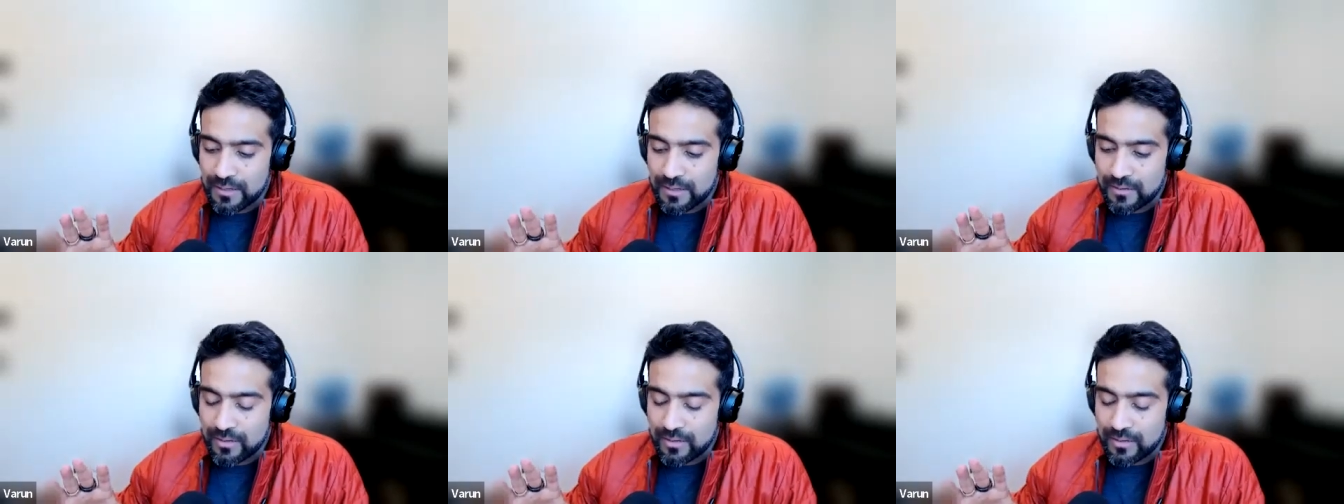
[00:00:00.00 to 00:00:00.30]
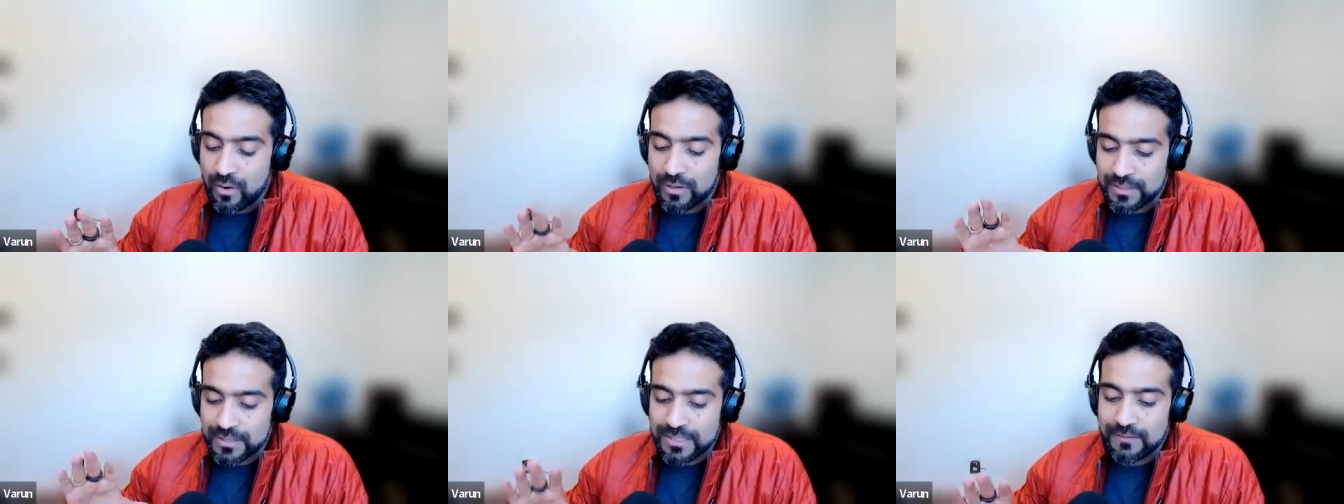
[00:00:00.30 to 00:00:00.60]
or,
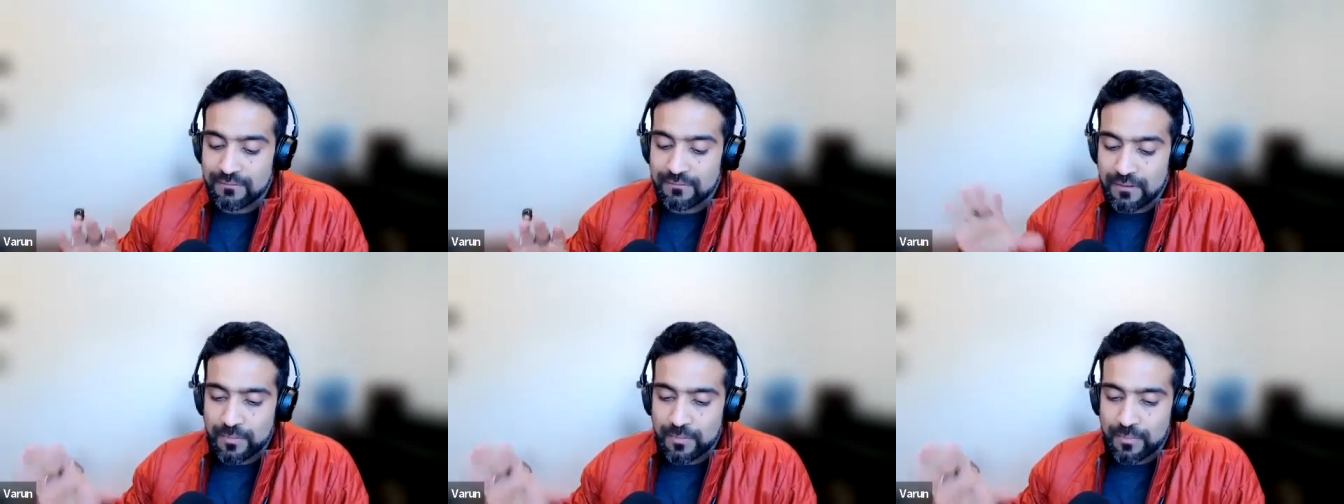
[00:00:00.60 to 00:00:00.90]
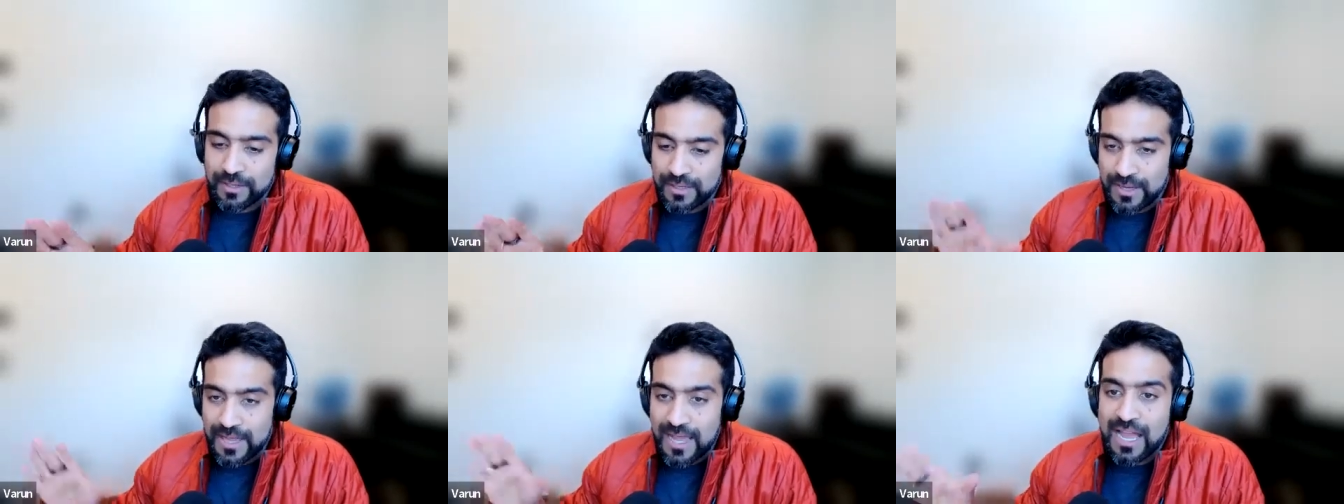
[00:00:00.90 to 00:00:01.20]
or
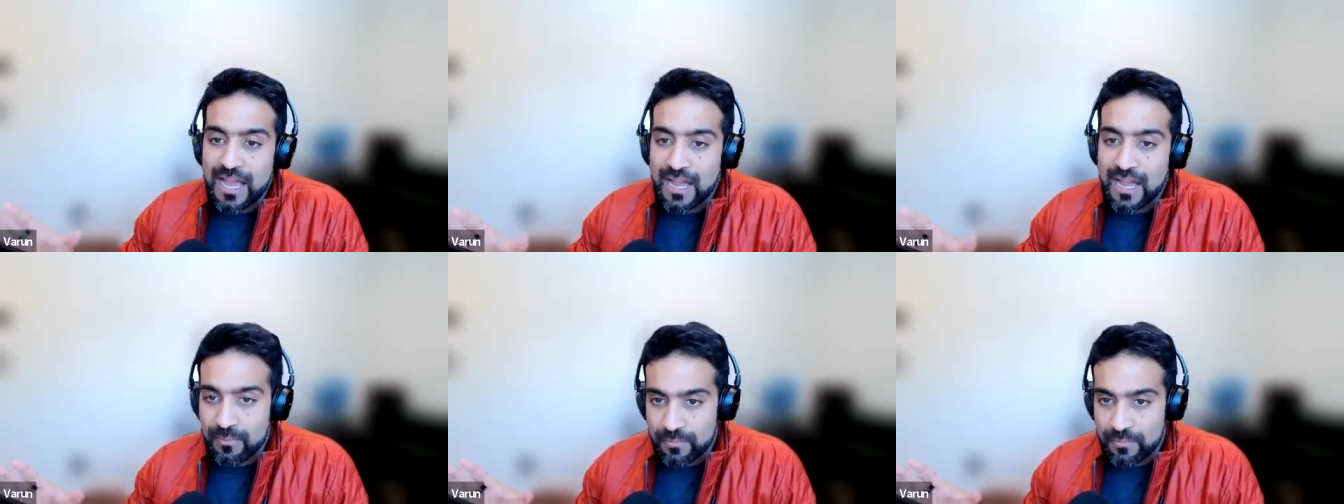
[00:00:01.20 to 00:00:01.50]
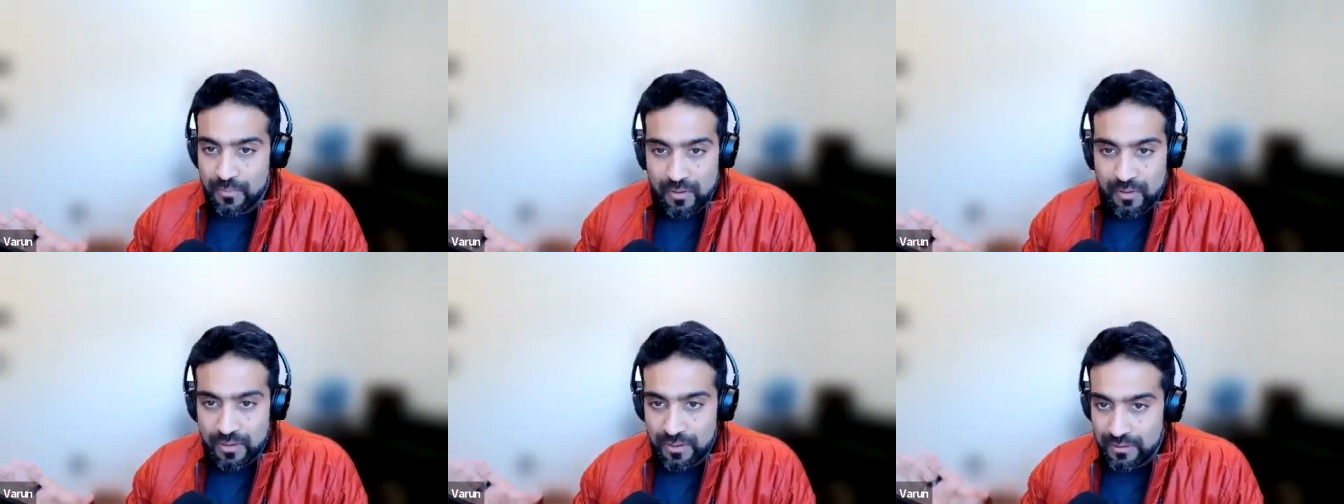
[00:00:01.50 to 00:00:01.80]
developing an app
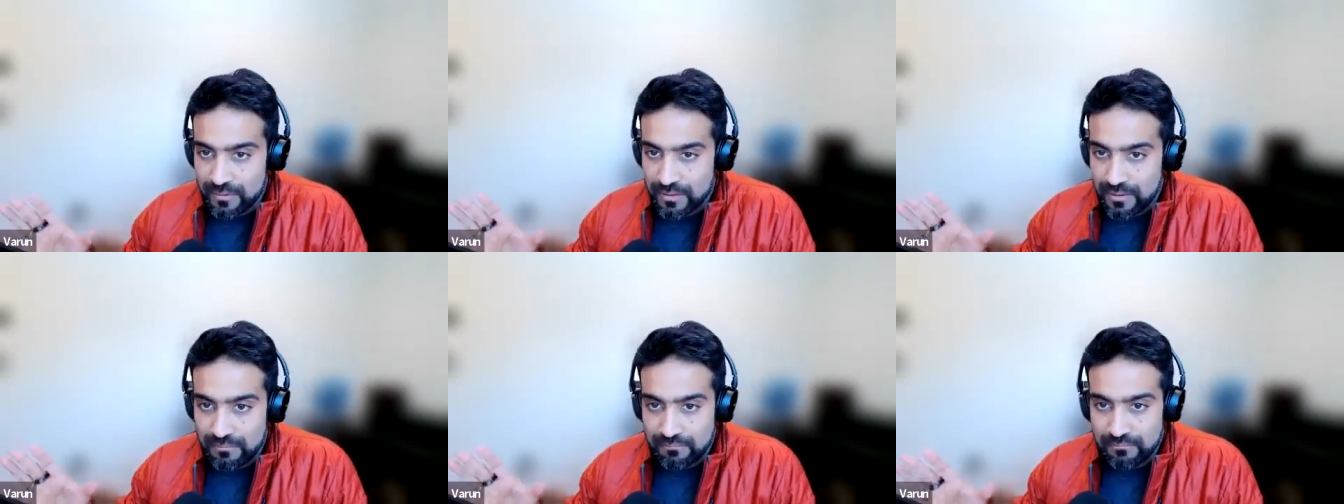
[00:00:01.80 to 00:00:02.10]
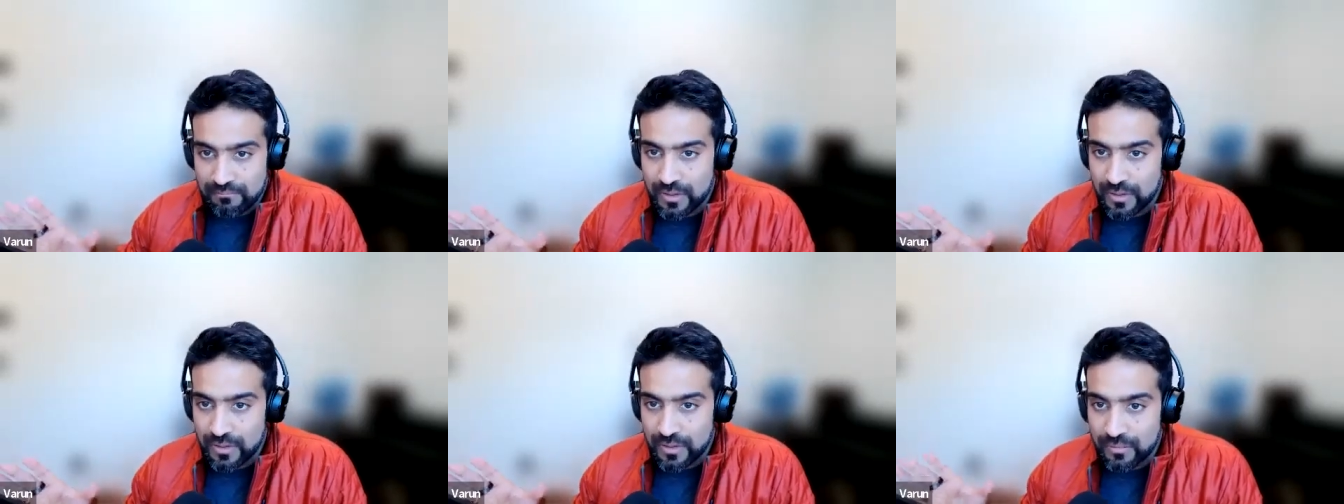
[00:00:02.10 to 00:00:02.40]
or
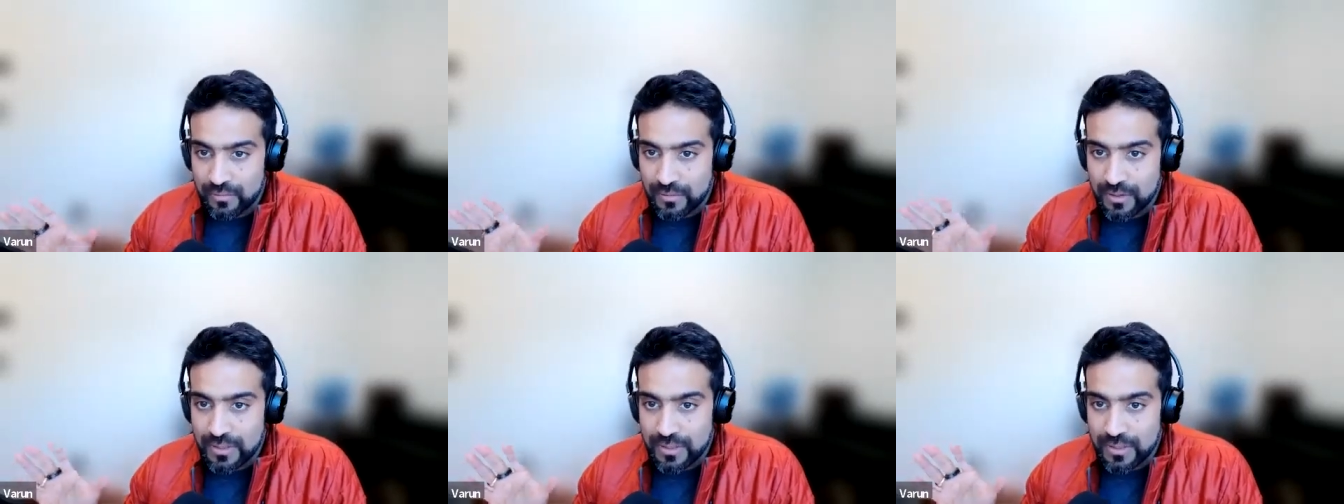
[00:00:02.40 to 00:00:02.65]
you know